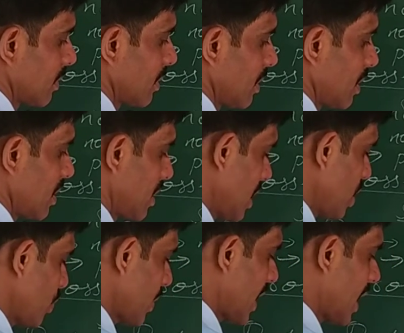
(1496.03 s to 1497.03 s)
new
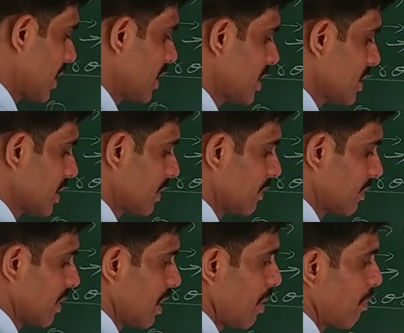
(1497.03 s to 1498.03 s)
varieties.
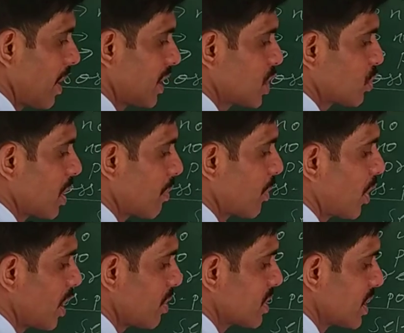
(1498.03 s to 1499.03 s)
But this one
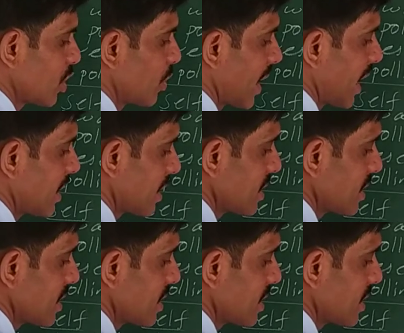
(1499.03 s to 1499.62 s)
produce new varieties.